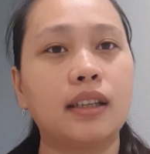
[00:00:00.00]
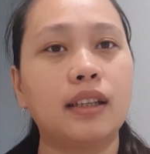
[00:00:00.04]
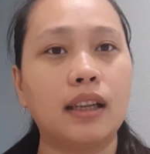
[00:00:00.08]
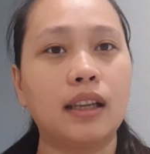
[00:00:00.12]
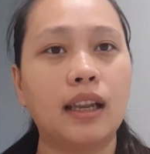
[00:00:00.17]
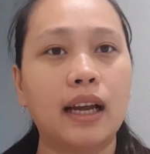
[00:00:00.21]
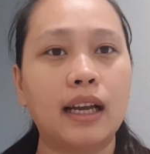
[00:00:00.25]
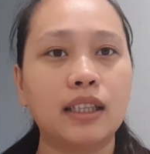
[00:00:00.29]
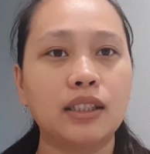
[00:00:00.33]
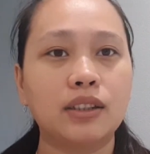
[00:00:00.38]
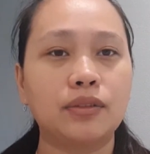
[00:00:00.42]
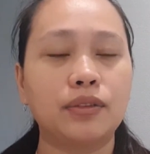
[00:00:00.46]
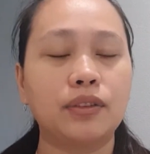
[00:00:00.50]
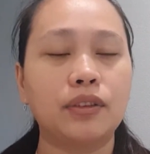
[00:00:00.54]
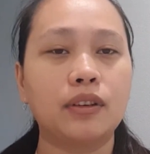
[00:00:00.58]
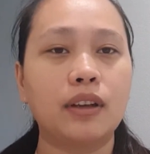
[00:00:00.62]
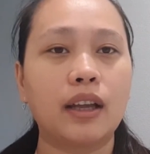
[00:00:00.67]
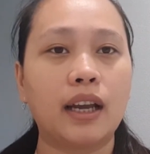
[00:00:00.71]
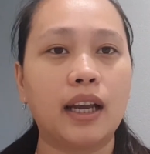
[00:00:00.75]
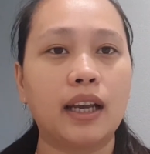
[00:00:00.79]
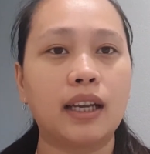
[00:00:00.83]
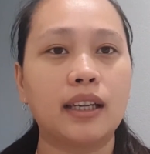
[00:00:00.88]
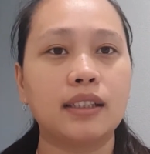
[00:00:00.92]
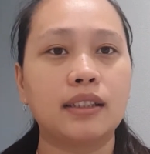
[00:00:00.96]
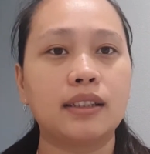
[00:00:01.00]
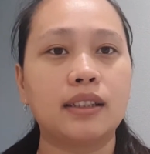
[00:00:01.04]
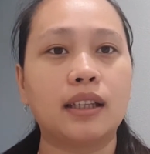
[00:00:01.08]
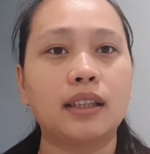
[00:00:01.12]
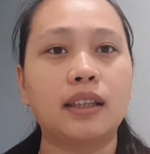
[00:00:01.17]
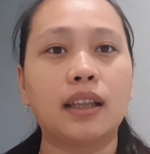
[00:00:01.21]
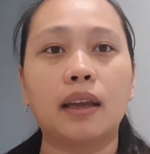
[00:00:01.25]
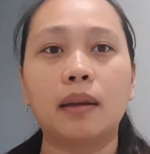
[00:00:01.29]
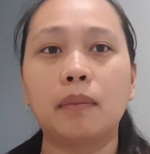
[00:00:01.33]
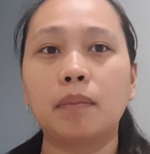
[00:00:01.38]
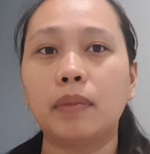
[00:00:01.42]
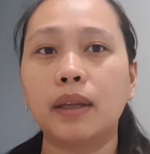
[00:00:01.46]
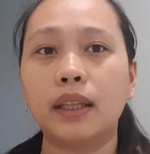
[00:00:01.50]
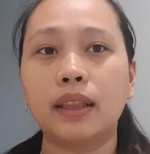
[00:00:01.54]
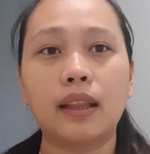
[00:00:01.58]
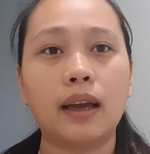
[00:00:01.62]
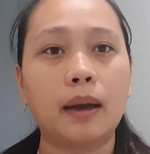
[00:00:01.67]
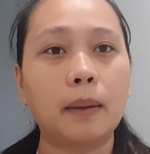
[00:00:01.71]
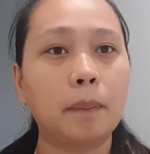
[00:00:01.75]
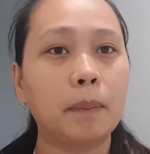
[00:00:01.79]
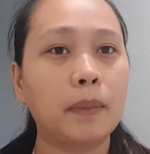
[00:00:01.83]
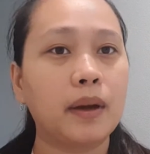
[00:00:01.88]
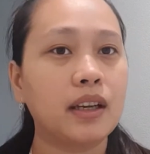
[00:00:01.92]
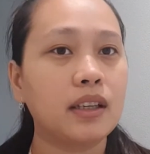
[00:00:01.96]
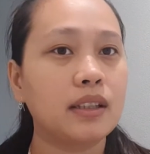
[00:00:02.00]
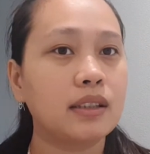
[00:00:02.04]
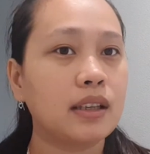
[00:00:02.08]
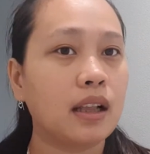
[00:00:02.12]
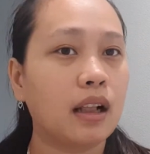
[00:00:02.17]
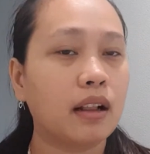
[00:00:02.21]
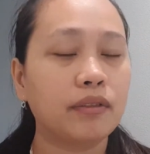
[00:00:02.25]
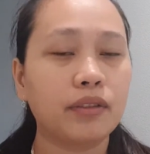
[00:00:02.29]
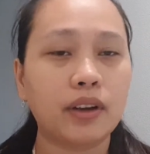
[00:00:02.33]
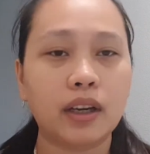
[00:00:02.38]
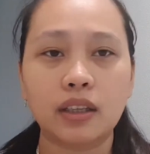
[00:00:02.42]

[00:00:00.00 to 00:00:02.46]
the last few days that I beat up myself.